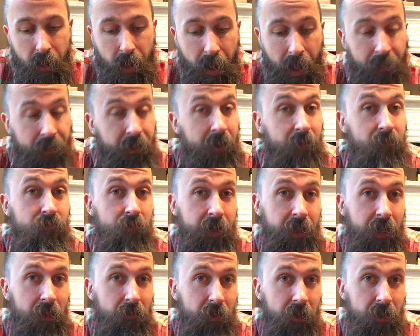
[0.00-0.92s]
And they're
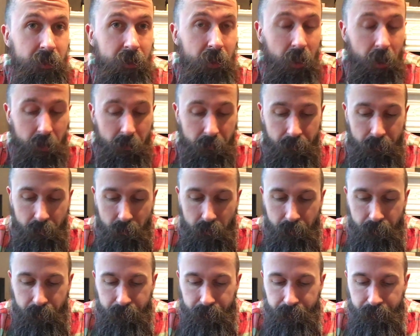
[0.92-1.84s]
really, really
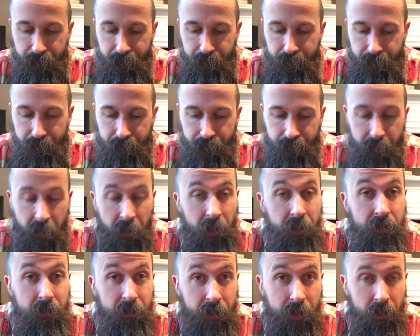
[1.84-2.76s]
delightful. And
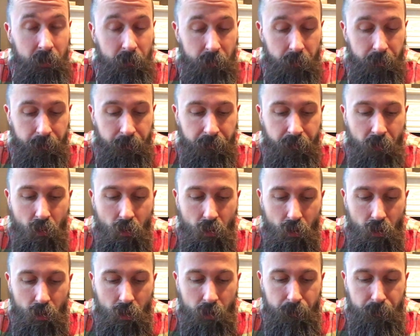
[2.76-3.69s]
I'd seen them
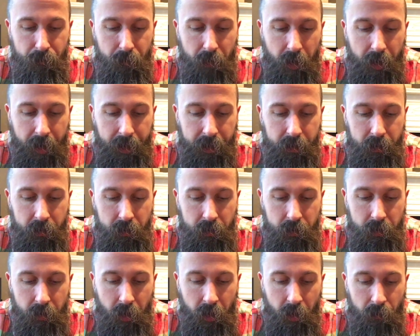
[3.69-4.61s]
before,
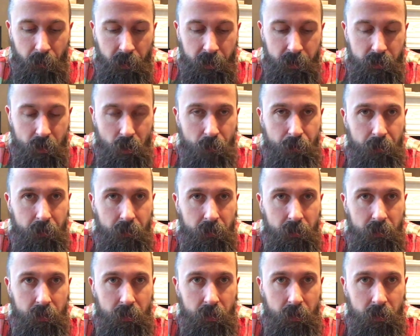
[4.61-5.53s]
and when I
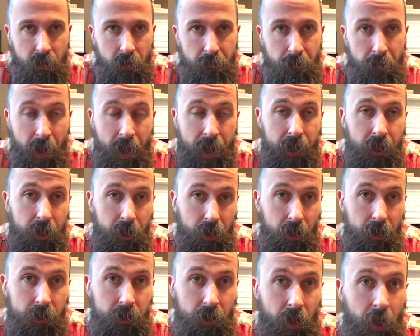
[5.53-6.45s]
opened the
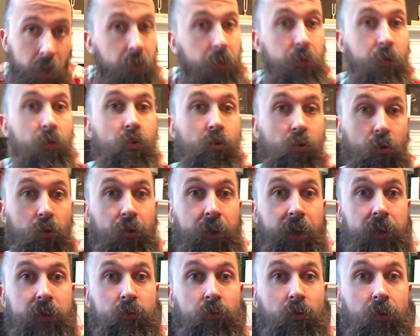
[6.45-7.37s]
packet, I thought
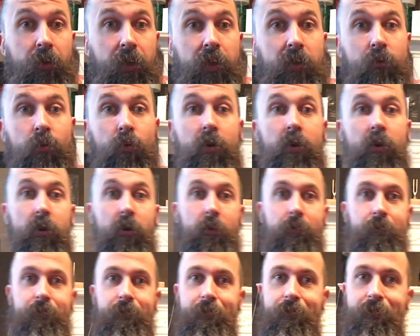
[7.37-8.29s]
that's what these were.
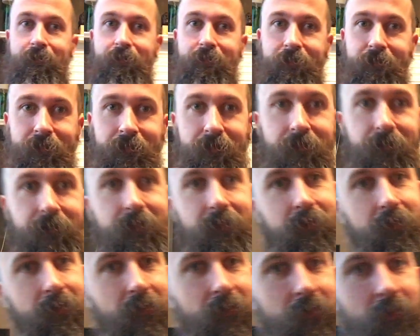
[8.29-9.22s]

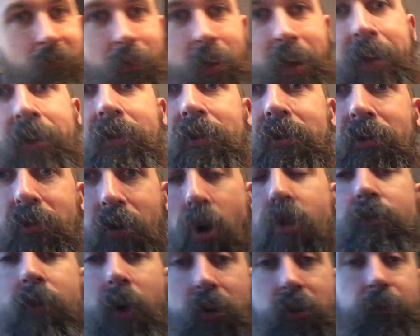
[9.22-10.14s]
It's
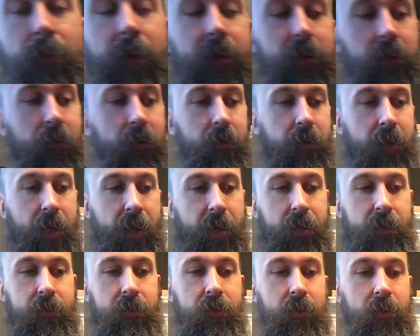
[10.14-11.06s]
so much better than
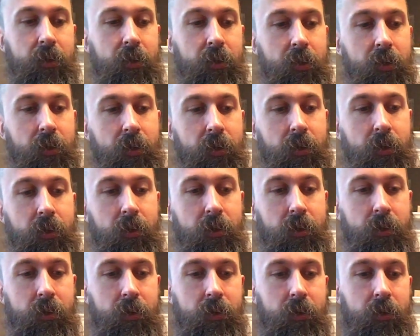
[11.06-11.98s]
that.
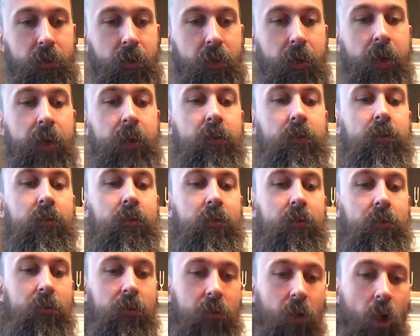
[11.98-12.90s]
It's
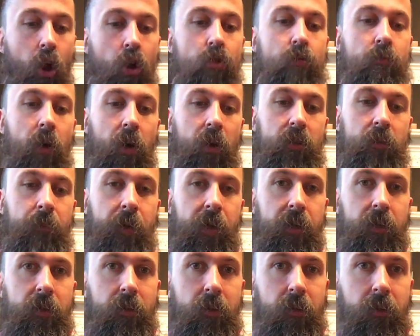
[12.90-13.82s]
so much
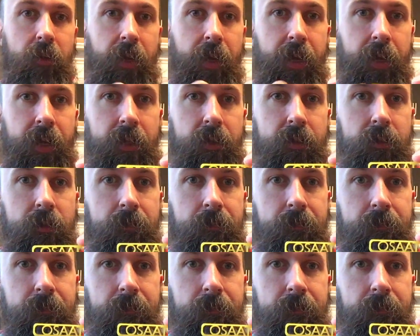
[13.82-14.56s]
better than that.